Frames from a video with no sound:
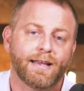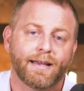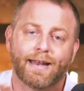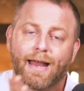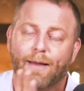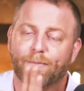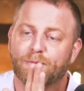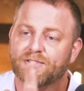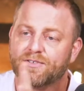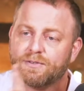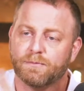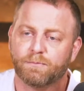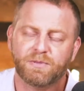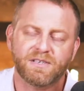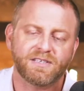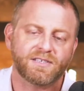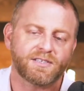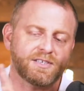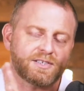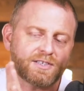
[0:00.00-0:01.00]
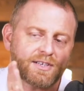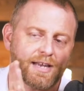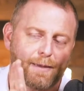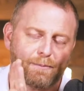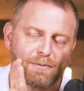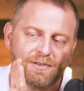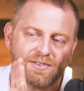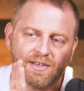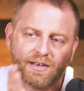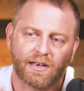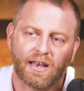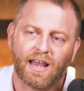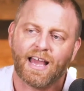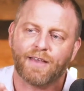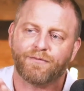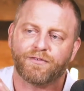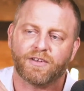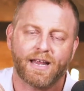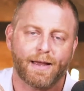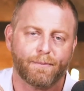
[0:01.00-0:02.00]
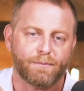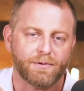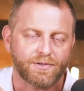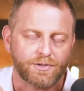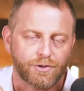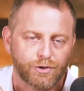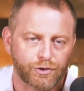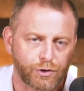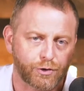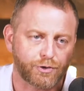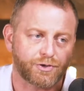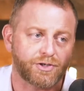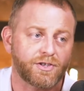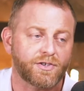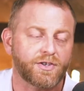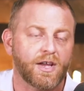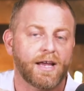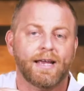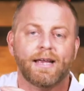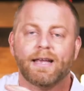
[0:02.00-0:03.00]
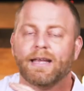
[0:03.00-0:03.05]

It happens in business, it happens in life, it happens in churches,